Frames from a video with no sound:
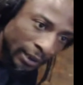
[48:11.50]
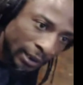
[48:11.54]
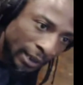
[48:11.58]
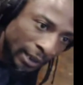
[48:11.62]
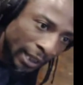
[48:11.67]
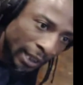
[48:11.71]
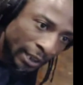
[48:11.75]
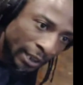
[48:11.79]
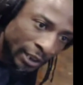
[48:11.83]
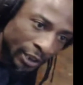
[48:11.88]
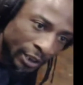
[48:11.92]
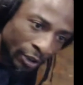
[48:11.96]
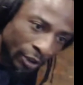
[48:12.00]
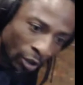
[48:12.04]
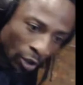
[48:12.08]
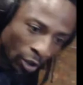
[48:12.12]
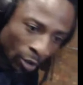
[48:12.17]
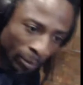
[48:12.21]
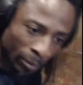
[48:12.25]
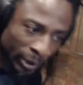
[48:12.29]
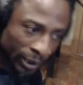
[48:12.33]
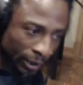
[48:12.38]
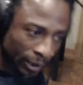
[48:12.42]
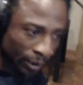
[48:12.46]
Tai Chi
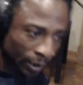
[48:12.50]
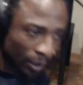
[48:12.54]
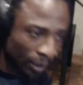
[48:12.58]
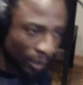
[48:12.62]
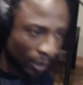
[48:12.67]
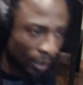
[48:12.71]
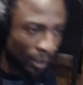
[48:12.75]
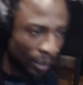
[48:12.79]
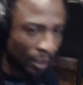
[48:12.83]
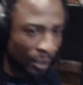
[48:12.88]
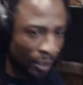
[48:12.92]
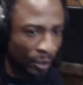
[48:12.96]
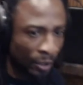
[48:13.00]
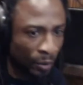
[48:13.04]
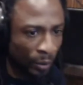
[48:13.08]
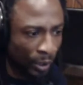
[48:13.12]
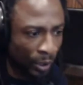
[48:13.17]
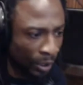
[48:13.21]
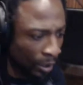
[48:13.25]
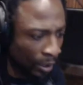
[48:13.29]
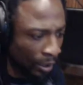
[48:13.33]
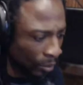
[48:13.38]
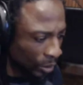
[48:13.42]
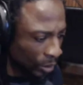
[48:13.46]
Harmony. You can
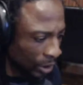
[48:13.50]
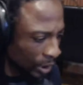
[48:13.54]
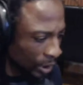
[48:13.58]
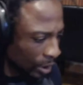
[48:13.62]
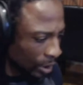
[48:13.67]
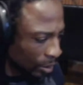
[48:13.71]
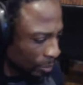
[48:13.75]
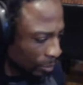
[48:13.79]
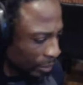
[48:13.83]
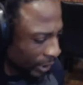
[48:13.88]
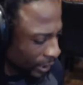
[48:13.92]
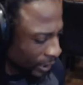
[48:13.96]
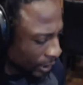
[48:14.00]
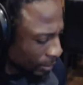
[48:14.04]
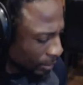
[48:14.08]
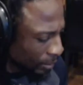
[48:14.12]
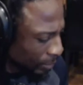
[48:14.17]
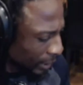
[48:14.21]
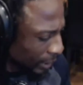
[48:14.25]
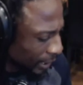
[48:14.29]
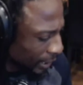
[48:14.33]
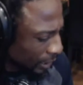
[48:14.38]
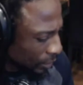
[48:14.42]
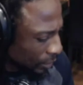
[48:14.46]
go to the Apprentice of
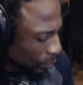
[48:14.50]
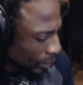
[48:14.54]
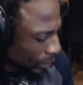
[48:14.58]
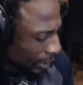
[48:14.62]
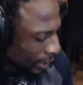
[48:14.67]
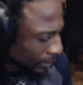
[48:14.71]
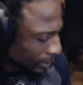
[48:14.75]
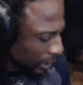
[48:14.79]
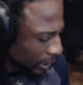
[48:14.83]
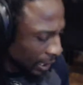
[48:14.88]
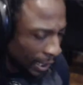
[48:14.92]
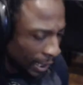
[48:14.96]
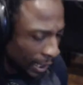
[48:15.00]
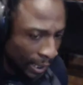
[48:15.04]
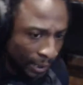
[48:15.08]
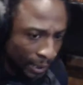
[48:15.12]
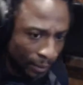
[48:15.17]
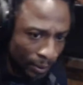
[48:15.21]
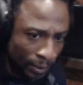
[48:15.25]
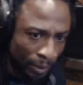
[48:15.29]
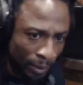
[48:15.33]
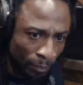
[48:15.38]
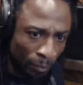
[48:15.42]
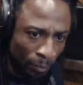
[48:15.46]
Peace
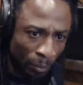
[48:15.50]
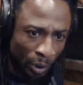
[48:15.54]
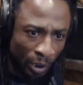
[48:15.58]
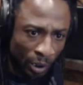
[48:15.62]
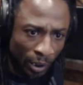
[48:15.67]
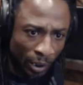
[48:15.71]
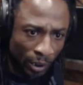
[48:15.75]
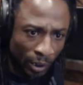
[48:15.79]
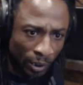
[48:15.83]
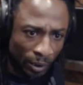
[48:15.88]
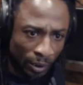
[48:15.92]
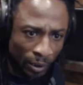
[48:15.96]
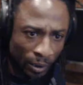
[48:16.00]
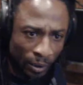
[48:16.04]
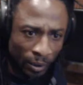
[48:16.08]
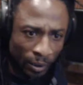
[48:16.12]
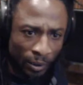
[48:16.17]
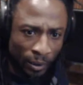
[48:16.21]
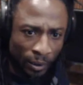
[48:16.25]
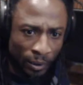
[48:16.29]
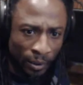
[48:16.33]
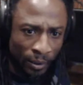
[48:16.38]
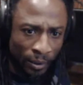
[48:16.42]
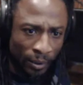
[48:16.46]
website and book
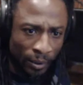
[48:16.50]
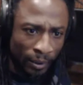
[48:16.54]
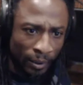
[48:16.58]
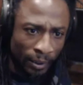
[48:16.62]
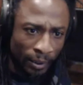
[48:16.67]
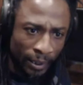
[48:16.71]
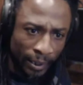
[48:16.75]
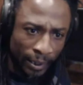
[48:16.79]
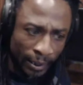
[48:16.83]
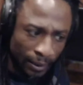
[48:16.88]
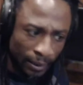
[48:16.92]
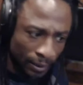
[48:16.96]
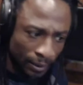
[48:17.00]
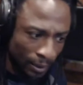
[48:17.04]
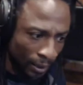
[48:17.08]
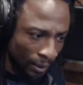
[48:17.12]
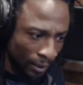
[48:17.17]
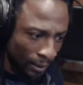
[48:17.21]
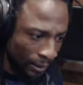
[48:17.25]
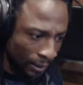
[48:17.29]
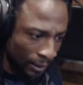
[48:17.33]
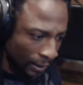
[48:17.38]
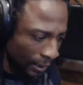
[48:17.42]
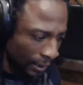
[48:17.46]

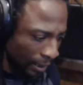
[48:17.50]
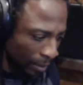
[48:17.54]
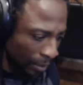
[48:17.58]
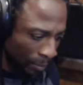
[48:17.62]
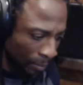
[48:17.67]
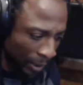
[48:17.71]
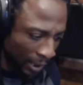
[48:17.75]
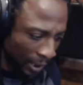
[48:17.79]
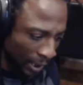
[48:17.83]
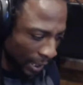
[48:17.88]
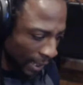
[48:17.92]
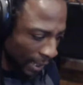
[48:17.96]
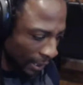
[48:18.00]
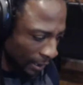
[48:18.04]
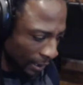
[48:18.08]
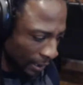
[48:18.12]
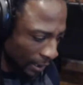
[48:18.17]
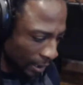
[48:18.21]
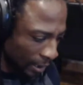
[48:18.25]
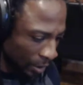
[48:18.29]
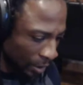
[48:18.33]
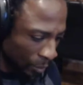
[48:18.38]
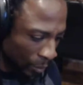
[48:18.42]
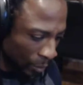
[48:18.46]
and set up a class
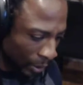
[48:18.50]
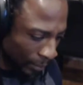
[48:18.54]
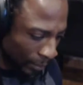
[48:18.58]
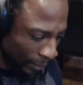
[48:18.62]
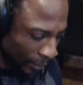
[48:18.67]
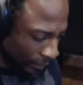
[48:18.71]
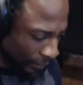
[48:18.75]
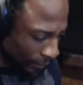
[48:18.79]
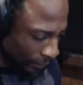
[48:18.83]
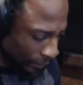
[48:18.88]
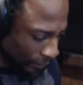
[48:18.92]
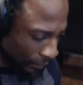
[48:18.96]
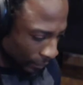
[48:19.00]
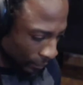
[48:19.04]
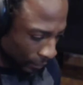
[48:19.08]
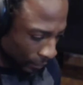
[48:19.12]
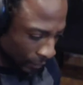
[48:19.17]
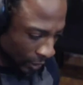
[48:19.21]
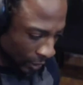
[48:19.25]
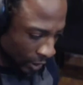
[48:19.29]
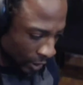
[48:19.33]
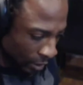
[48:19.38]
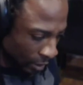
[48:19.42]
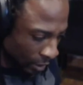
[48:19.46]
there with me,
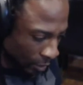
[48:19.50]
you know,